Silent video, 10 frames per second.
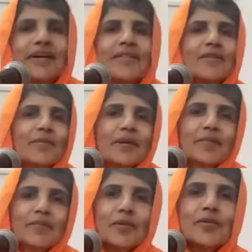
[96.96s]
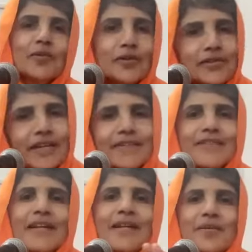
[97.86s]
Everybody mute
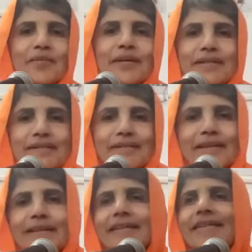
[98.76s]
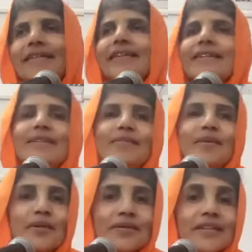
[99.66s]
yourselves and repeat, okay? Yeah,
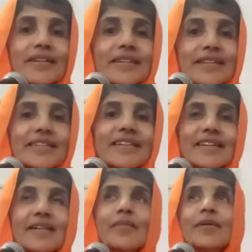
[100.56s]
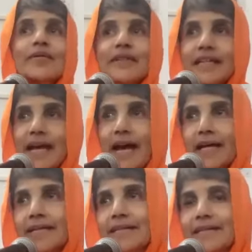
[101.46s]
because here there is a little bit of a
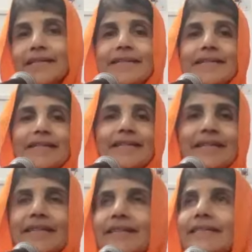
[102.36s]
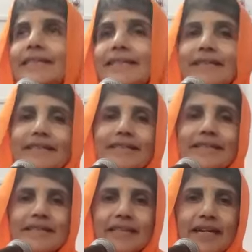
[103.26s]
lag. Yeah,
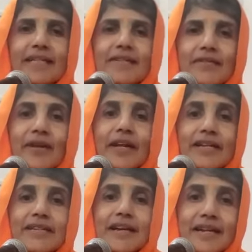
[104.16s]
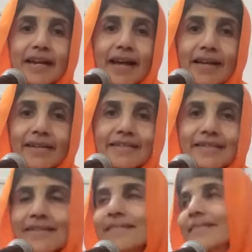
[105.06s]
kind of like jet lag.
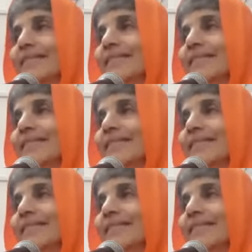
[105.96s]
Yeah.